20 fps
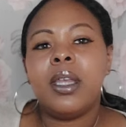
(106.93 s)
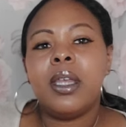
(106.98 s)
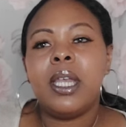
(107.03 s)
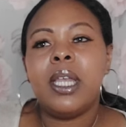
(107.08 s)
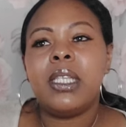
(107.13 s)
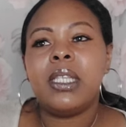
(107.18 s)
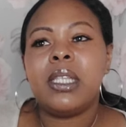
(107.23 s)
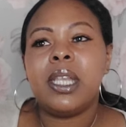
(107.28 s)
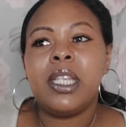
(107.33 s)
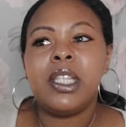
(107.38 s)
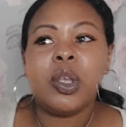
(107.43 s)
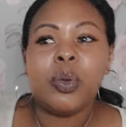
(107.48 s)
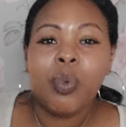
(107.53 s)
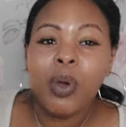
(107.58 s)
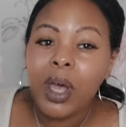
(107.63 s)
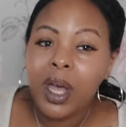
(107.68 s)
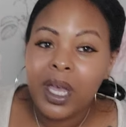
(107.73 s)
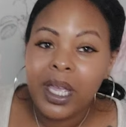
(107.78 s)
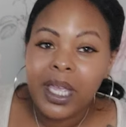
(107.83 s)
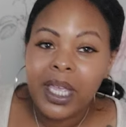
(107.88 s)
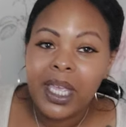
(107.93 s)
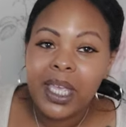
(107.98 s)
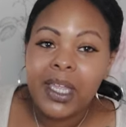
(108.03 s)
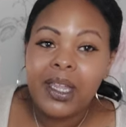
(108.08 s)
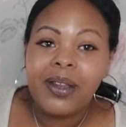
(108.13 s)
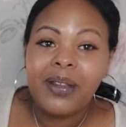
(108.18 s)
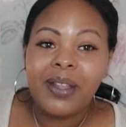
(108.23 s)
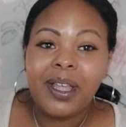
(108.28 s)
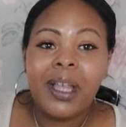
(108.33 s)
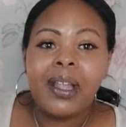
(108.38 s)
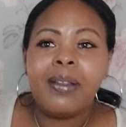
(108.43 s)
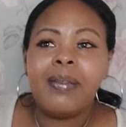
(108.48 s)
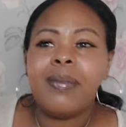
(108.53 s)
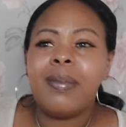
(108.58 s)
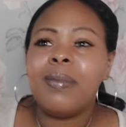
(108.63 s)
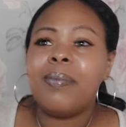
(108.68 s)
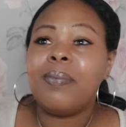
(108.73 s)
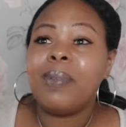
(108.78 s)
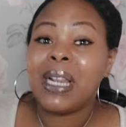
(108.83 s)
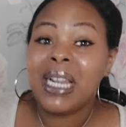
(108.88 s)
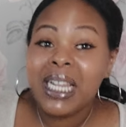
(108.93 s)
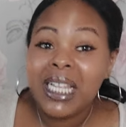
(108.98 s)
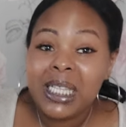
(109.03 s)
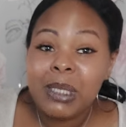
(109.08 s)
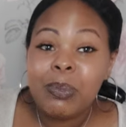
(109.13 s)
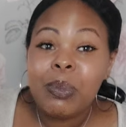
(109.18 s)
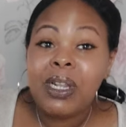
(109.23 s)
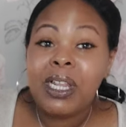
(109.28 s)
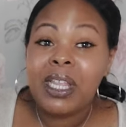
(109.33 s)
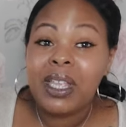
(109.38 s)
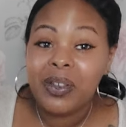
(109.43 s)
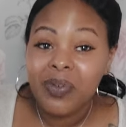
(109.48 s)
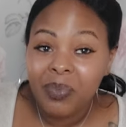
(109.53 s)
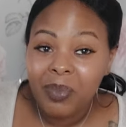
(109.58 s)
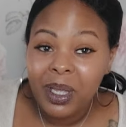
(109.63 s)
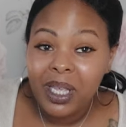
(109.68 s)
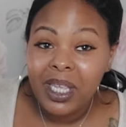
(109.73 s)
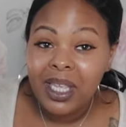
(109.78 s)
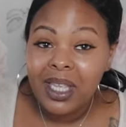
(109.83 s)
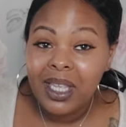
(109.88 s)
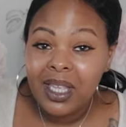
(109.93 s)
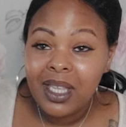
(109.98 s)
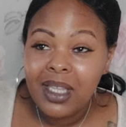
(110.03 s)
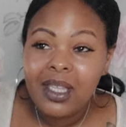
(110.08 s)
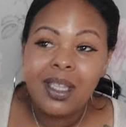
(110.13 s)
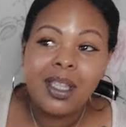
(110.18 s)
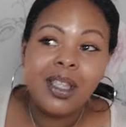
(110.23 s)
Is it working? And please believe me,